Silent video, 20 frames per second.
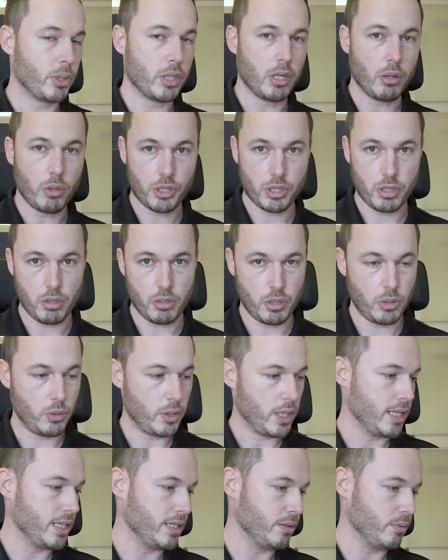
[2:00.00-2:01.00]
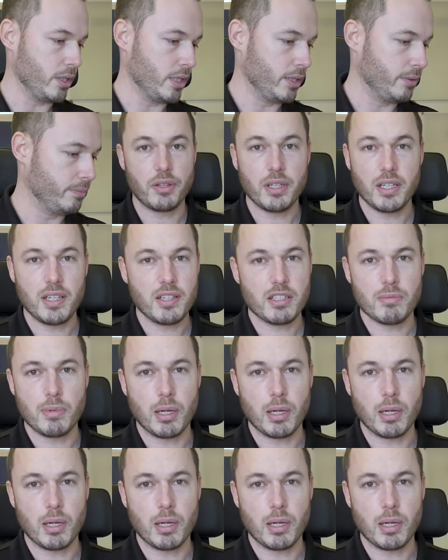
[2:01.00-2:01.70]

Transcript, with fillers: but I'll show you anyway. I think it's